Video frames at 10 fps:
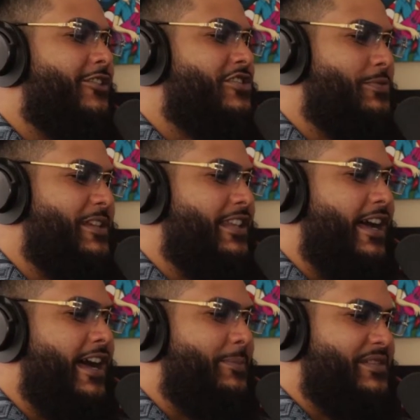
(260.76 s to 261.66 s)
could also be
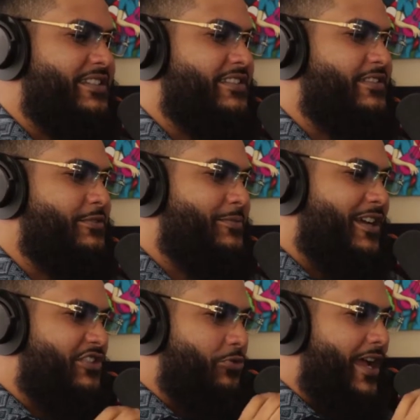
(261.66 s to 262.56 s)
the opposite too,
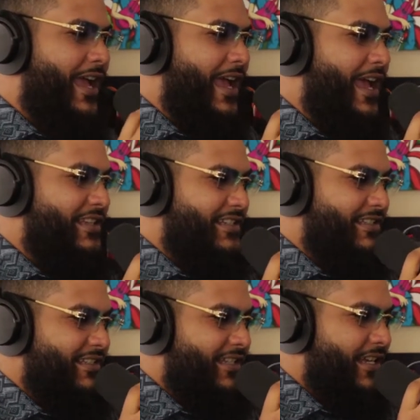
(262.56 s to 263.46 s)
bro. That's why I asked
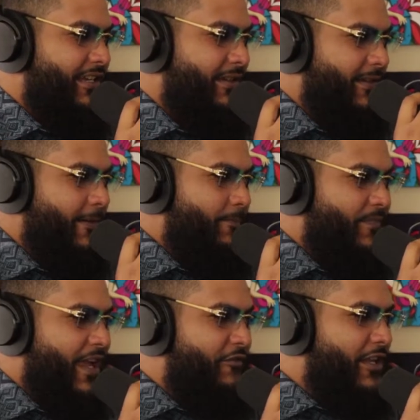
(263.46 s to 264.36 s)
because it's like
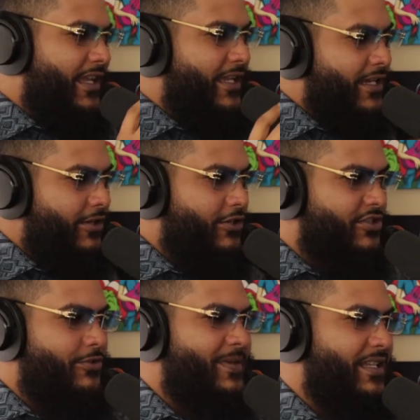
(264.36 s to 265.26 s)
I feel like it could
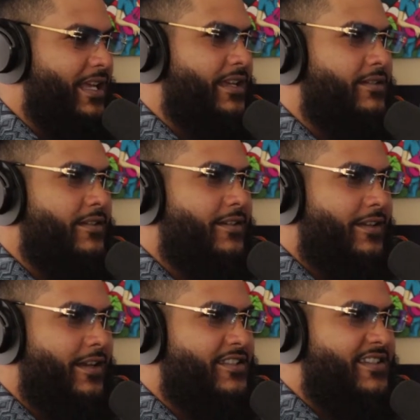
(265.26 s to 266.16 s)
also be like
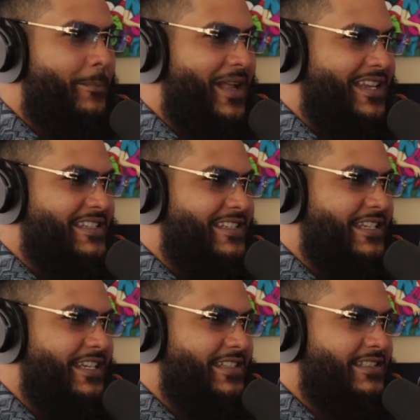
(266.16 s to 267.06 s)
somebody
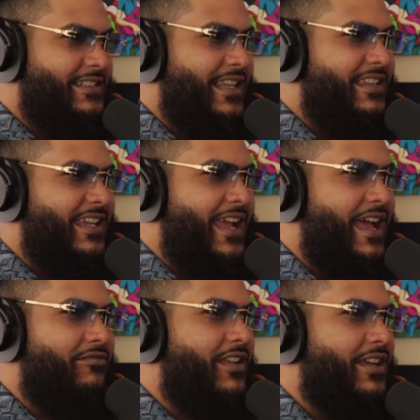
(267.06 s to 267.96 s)
sees that they
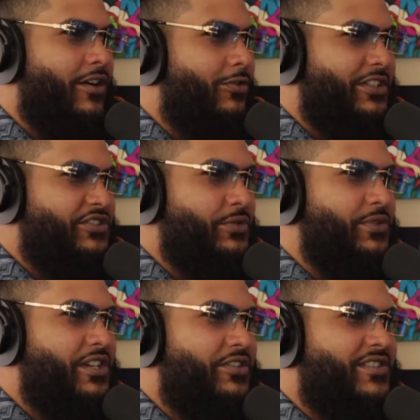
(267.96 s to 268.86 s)
have like only
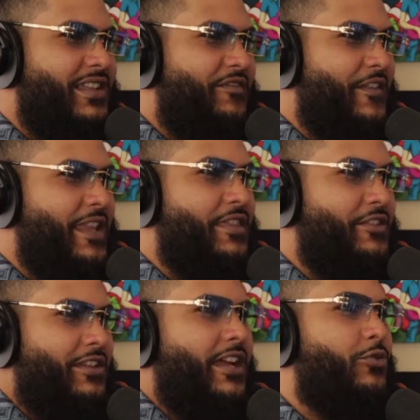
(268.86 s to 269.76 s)
two years left, and then
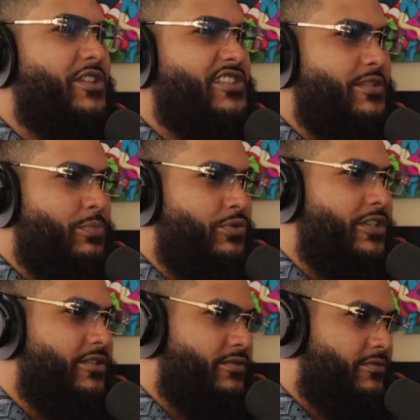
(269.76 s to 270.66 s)
they're like, what's the
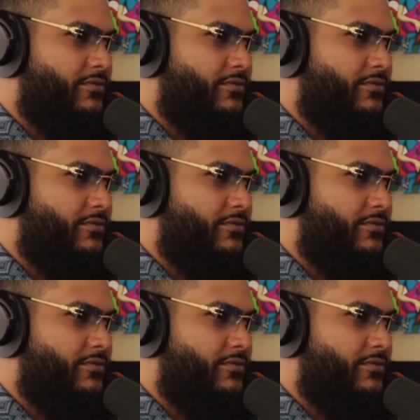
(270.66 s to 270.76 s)
point?